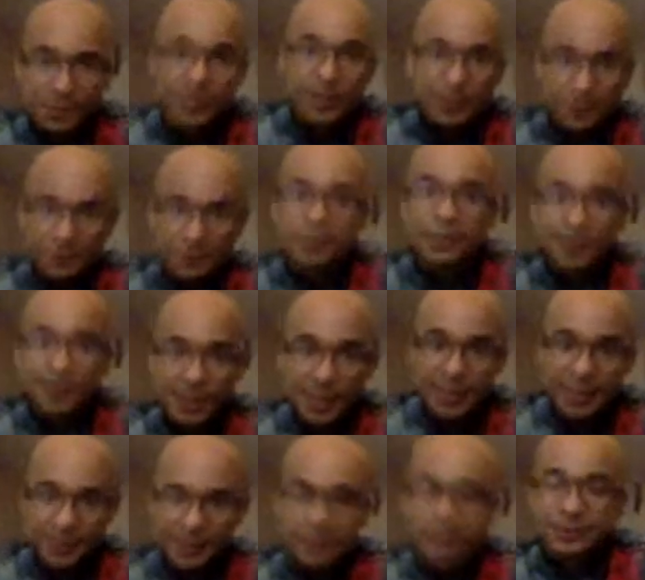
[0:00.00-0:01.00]
about
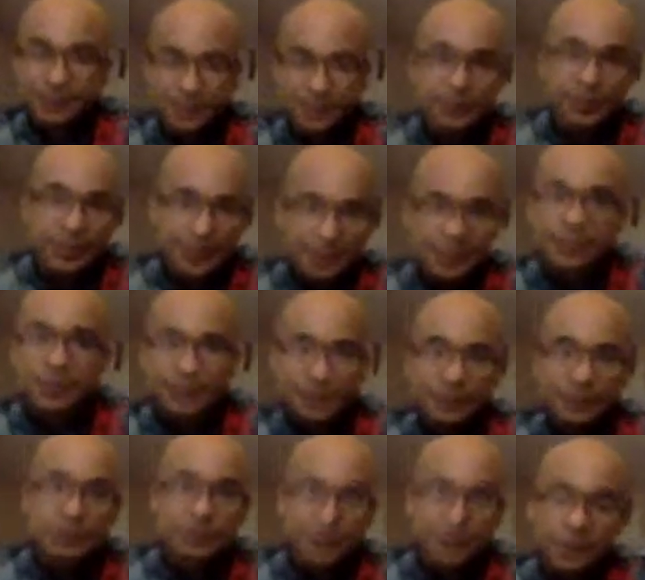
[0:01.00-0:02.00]
white, not
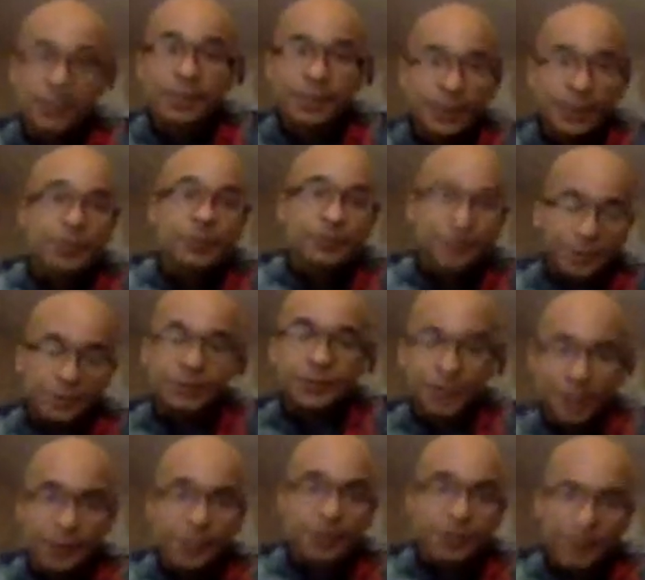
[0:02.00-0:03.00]
something. When you're
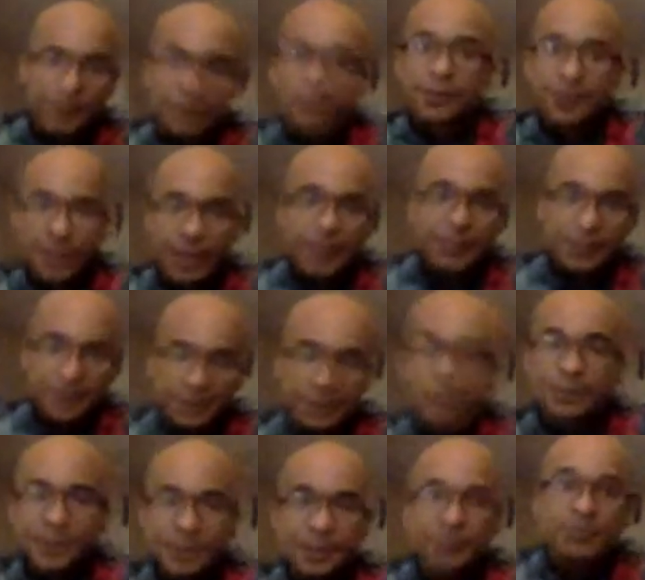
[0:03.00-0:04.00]
talking about white,
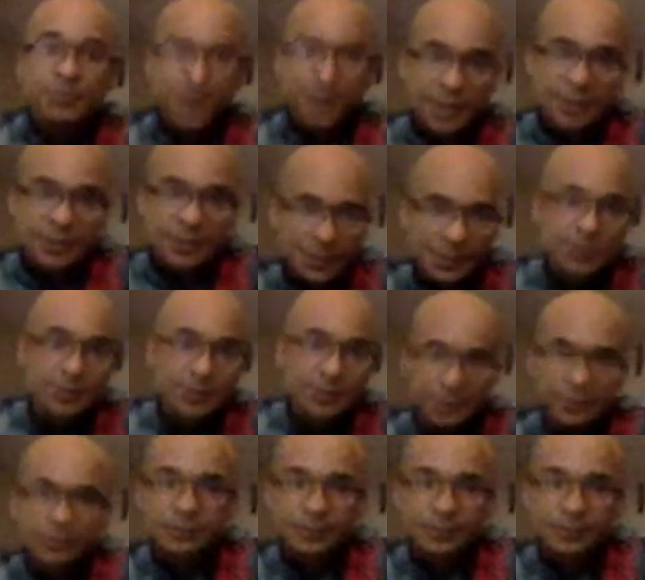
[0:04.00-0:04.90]
is the presence